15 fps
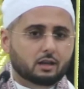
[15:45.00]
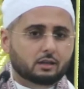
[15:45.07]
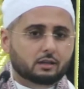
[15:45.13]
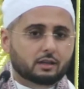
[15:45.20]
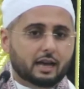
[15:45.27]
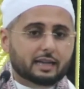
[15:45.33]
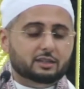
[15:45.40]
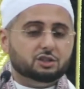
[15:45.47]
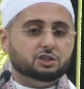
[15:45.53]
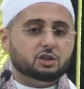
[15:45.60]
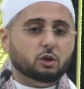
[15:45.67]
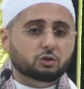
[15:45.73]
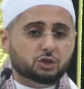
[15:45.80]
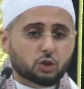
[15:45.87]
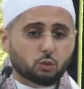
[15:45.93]
And it
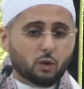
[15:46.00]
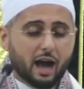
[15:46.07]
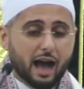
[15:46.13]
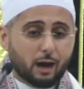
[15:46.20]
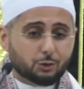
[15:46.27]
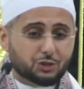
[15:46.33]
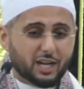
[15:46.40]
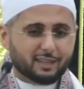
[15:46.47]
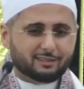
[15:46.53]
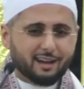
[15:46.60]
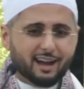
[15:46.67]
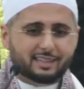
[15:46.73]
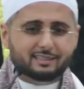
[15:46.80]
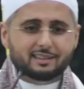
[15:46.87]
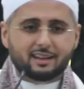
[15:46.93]
shows you how
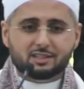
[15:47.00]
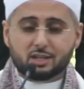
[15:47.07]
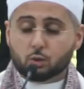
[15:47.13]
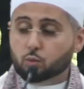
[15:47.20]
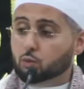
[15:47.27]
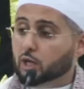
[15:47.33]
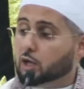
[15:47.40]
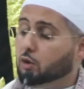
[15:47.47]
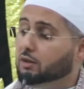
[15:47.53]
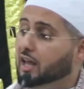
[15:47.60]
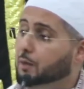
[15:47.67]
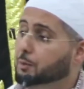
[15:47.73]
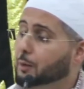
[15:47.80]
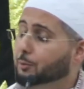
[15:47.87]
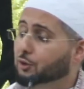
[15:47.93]
shaitan does it. We don't like
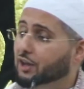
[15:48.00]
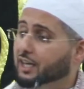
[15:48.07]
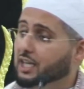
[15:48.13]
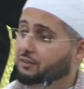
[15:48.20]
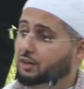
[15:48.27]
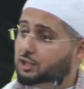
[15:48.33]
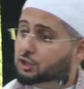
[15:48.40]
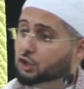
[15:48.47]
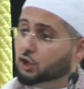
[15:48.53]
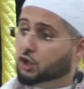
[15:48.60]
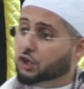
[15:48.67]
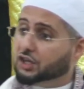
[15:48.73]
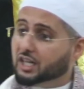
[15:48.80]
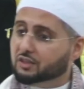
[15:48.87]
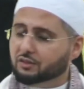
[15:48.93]
people that give us
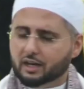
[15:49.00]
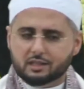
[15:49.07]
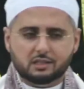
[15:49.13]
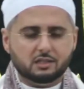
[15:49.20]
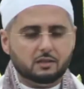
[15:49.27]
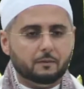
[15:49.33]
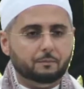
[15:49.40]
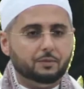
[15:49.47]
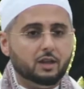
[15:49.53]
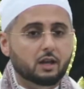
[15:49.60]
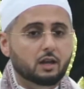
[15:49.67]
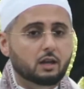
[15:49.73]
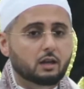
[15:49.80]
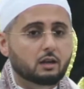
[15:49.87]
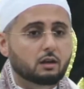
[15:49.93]
good advice.
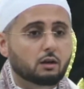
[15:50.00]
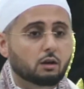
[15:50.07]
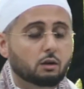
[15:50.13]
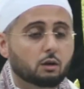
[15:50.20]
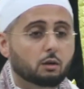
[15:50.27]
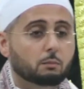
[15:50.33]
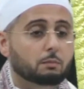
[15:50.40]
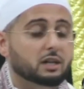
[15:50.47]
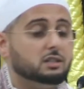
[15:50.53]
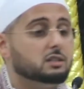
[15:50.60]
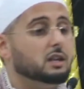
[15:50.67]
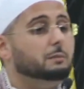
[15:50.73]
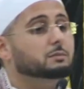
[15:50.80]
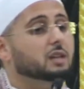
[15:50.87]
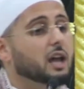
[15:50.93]
But
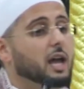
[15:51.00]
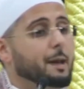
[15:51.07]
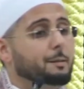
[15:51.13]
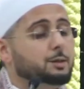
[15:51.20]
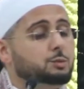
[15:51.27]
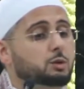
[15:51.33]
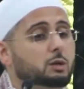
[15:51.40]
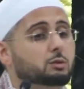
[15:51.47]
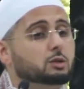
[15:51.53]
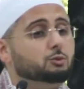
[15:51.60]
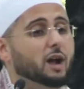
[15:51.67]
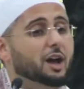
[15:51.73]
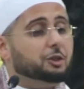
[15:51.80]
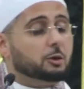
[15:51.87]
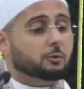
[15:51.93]
sometimes we would
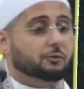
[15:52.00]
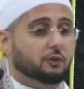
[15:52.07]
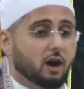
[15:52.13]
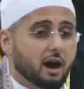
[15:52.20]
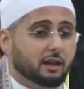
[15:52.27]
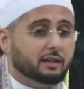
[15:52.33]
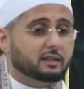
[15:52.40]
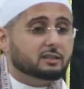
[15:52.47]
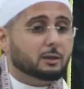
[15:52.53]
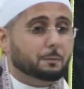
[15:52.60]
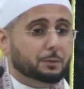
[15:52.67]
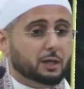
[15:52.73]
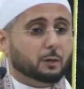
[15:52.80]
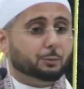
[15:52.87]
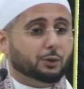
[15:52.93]
rather fall into
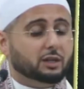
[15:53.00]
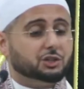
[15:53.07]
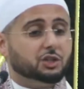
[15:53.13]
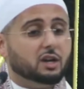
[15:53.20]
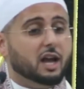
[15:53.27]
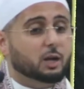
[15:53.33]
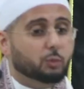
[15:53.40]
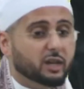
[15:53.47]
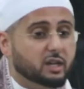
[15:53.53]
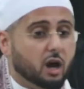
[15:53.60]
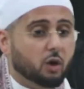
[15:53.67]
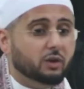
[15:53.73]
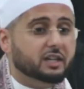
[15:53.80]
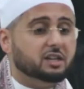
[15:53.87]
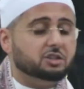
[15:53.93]
peer pressure, and we
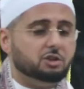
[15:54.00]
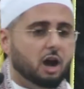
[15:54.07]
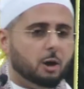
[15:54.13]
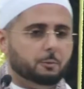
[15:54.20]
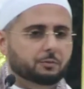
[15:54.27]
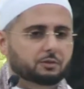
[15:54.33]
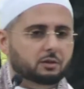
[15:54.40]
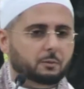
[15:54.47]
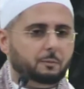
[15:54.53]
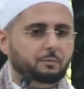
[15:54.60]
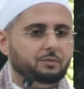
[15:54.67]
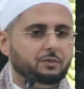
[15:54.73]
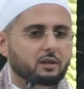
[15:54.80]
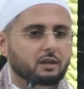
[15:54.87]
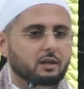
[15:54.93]
know it is harmful.
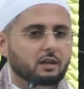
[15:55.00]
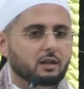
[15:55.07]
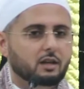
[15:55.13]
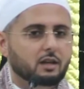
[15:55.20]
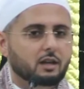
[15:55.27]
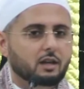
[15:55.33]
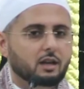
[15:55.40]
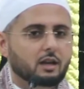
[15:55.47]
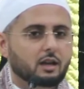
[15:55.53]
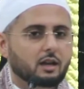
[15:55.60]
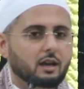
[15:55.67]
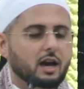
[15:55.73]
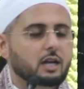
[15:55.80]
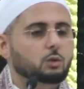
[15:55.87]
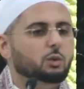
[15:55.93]

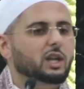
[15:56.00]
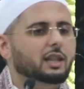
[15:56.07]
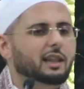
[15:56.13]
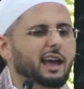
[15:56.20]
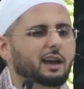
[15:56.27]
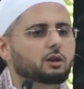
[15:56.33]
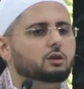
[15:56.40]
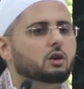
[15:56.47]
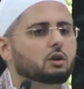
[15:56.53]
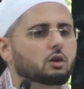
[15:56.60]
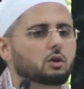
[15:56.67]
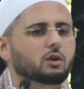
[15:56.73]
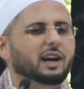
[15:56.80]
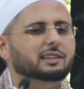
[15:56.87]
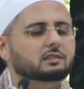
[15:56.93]
And we let
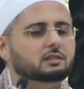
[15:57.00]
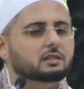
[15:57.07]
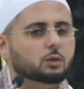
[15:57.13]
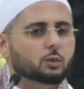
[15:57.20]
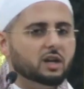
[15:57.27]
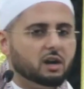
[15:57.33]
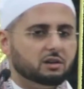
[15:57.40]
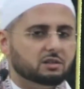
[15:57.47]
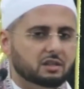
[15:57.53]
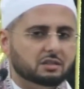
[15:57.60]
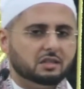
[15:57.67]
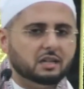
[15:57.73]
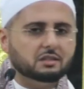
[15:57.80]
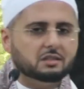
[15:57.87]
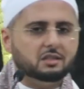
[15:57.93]
go until we are
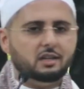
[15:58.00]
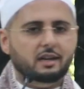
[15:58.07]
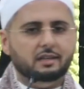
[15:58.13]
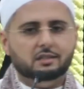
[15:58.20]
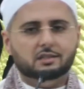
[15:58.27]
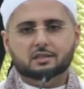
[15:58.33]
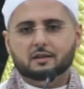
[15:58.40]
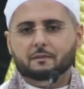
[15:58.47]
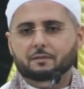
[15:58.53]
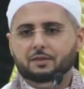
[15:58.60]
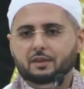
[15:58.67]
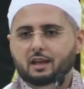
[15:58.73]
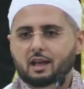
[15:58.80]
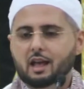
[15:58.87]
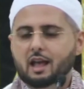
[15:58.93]
desensitized.
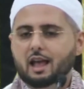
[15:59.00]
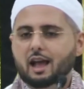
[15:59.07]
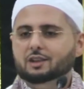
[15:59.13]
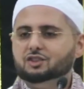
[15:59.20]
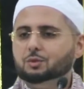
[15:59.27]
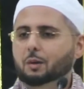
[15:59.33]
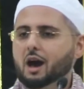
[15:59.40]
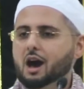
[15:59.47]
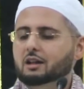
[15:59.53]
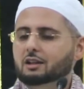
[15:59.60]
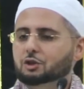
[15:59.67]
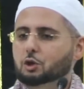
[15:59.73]
And subhanAllah, you